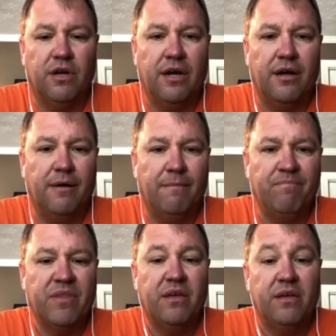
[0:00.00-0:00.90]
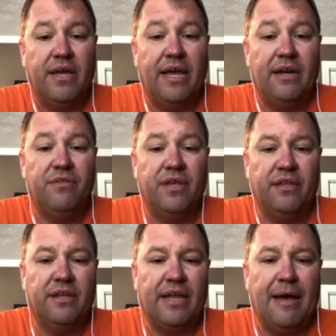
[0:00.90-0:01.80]
um,
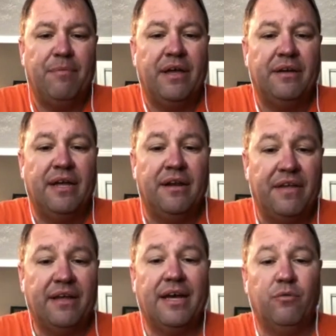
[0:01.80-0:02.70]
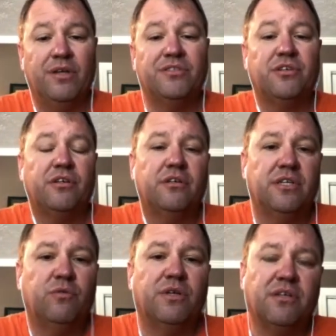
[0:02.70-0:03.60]
anything that happened that day. Now, that guy was hurt
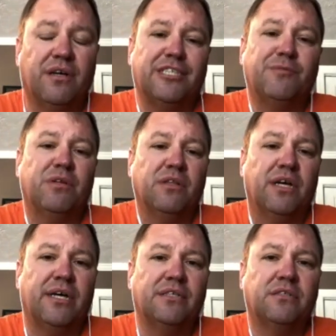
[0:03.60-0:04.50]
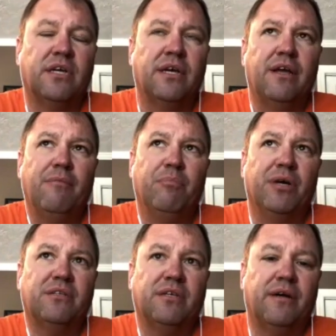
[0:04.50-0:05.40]
and he was hospitalized,
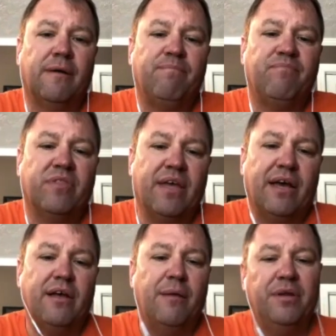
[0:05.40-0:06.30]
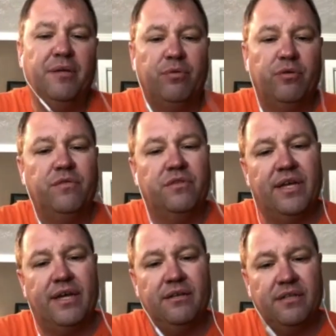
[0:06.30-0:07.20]
but um, that company proved that
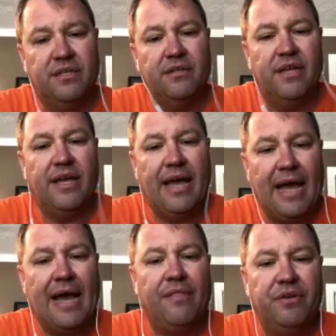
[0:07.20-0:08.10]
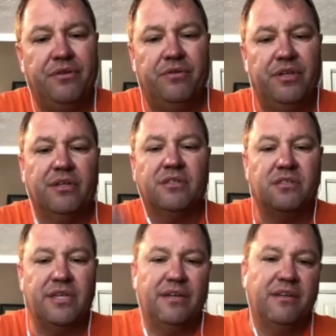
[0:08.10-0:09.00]
they did they had the due diligence
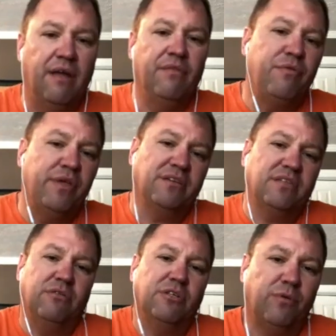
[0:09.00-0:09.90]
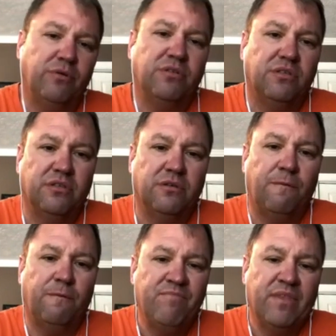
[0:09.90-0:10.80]
they had done the things they were supposed to do
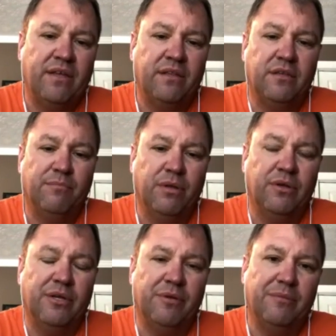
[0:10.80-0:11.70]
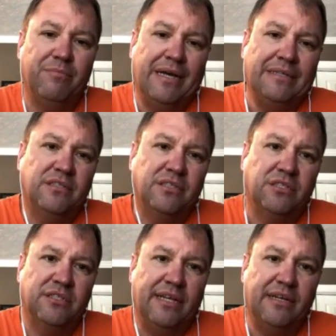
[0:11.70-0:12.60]
and that the employee made a bad
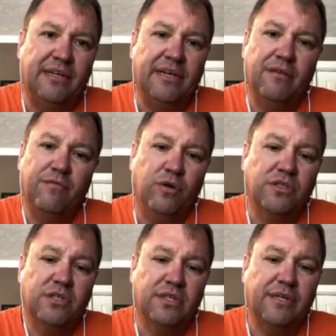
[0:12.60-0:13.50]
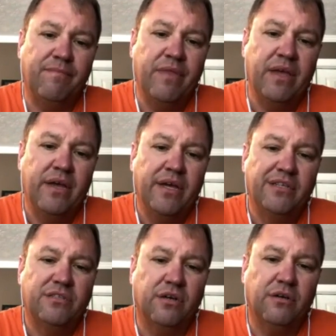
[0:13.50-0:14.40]
decision that day, unfortunately. Yeah.
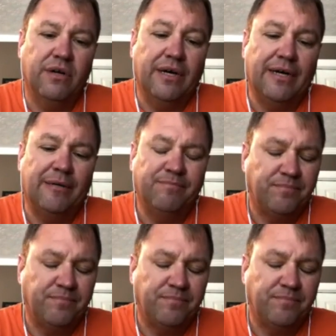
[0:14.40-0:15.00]
So um,